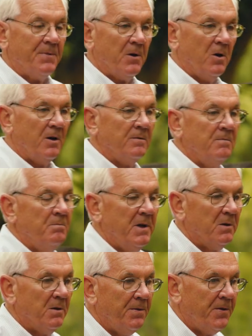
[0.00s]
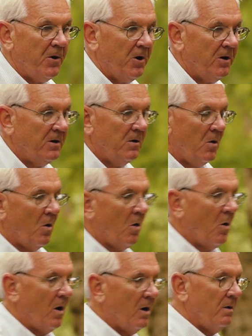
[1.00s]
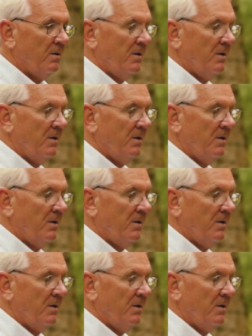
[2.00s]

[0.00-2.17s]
third, middle third, or